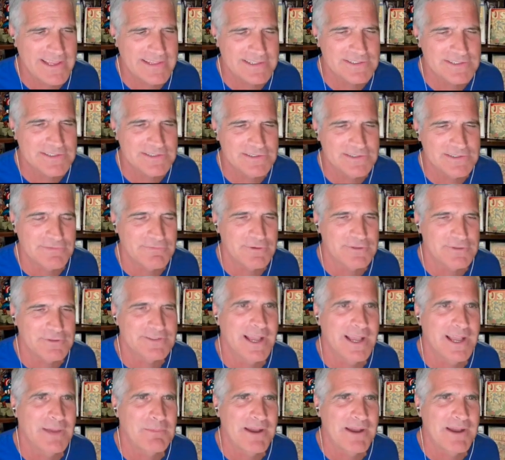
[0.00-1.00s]
and this is the first
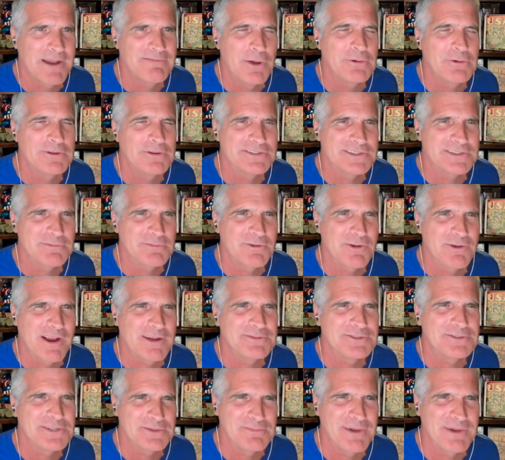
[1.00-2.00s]
time I've noticed him
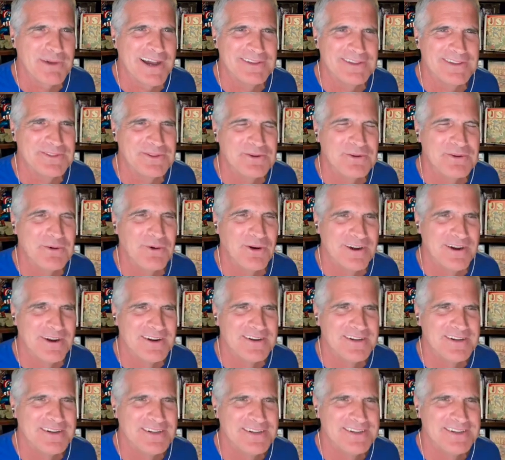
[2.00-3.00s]
crouching behind the door.